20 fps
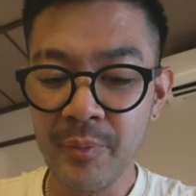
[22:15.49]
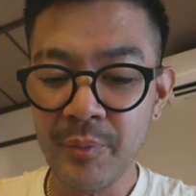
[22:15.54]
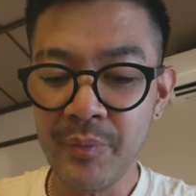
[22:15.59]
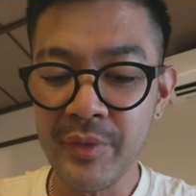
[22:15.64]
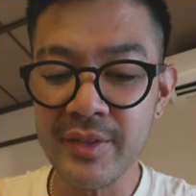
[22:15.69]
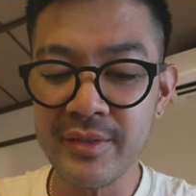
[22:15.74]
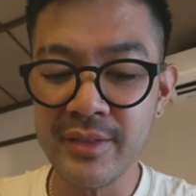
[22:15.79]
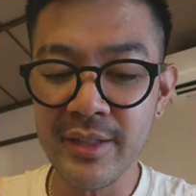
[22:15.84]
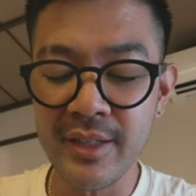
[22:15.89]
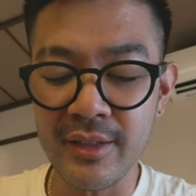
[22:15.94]

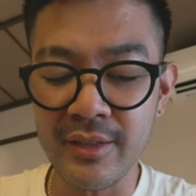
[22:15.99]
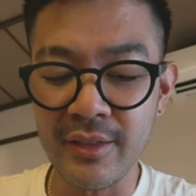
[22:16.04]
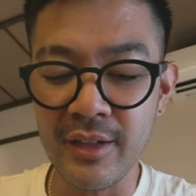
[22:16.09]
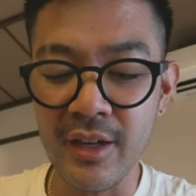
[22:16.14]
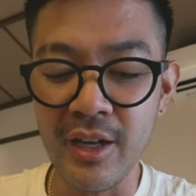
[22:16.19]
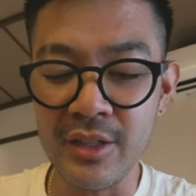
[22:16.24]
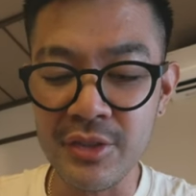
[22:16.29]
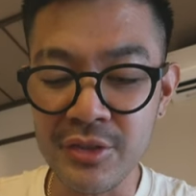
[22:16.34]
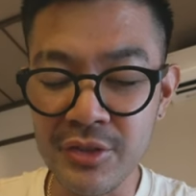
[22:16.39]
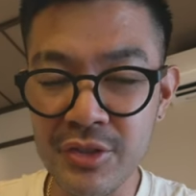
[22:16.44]
this like
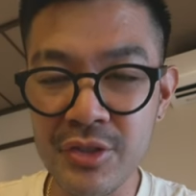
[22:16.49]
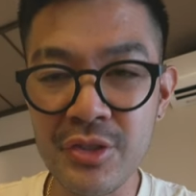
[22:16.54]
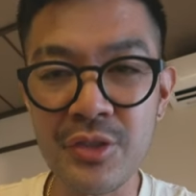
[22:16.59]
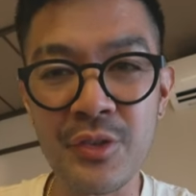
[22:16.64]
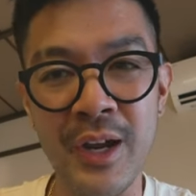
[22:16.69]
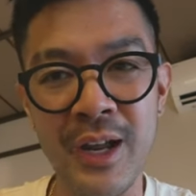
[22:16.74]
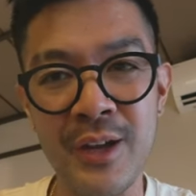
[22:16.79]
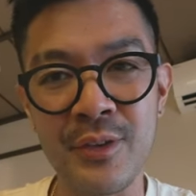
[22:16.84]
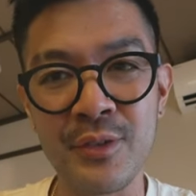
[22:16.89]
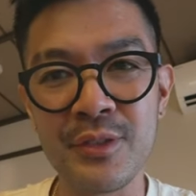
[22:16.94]

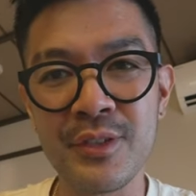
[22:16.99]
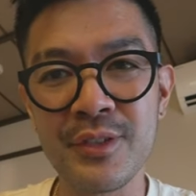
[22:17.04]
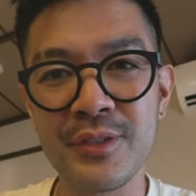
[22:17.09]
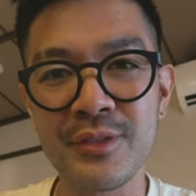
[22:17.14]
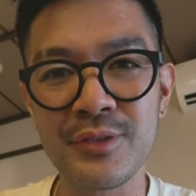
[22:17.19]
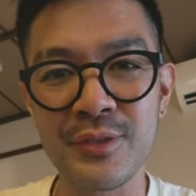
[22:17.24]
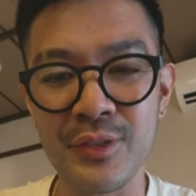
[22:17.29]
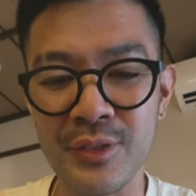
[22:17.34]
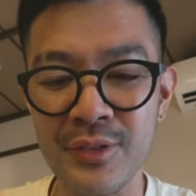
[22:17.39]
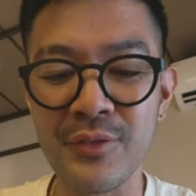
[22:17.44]
underground
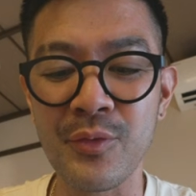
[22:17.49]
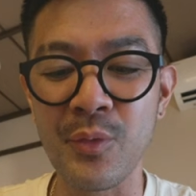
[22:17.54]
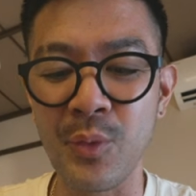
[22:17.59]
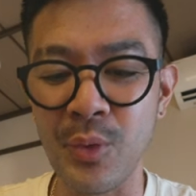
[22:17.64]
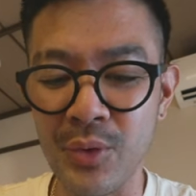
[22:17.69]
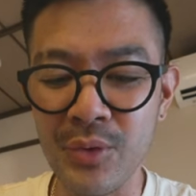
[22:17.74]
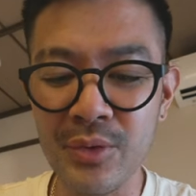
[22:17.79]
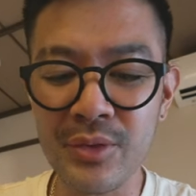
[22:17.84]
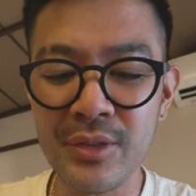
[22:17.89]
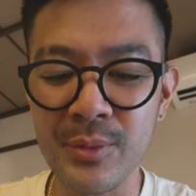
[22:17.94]
sort of
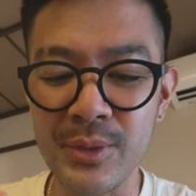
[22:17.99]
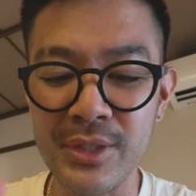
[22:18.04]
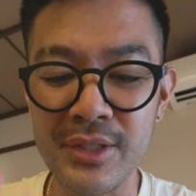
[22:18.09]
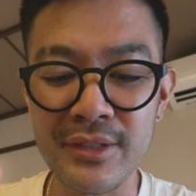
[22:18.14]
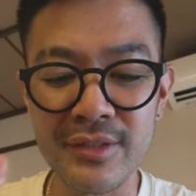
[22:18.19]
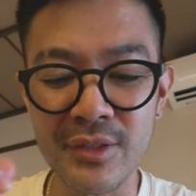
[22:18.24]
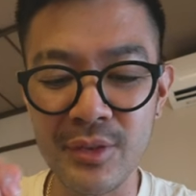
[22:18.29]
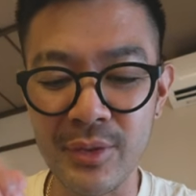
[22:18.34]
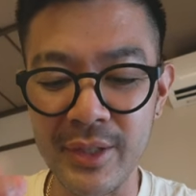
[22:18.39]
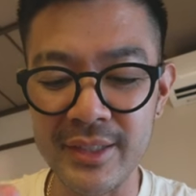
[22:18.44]
world, which
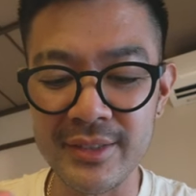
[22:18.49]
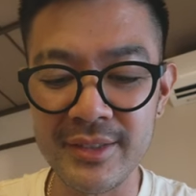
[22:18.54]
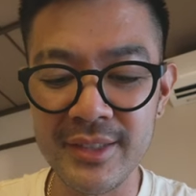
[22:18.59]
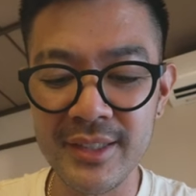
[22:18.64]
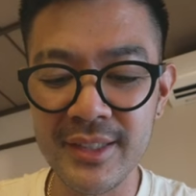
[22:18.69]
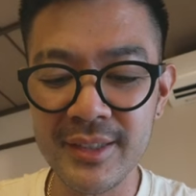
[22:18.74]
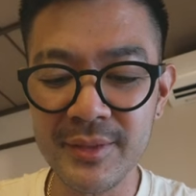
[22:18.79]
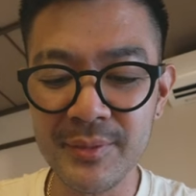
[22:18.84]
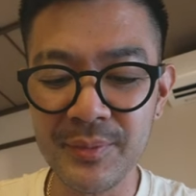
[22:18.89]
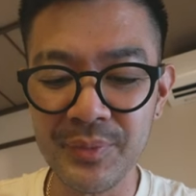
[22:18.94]
is
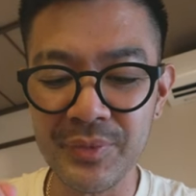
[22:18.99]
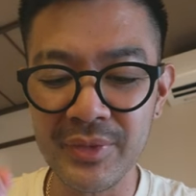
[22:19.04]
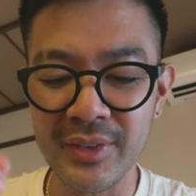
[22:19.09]
crazy.